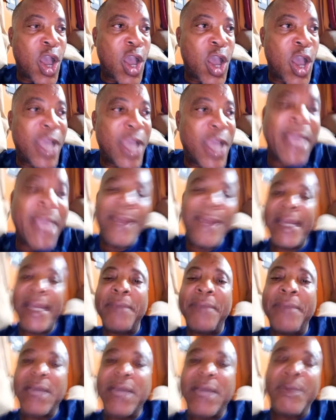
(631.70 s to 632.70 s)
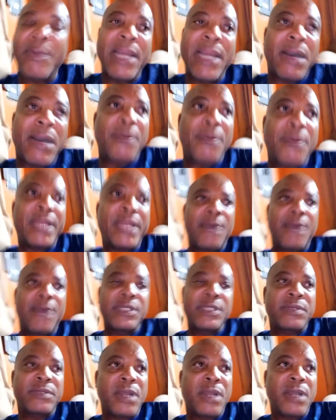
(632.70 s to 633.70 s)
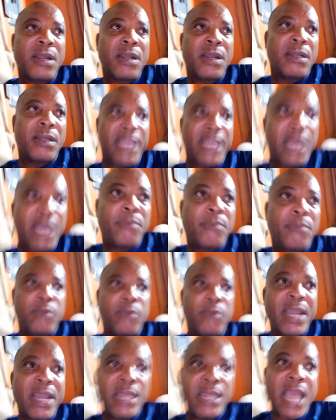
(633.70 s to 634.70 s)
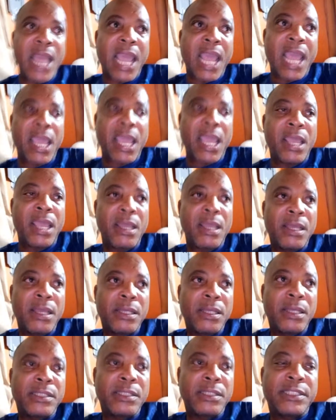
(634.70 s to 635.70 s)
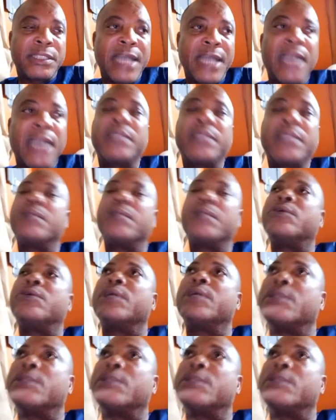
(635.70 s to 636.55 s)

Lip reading: Yeah, man, because that was early when I started going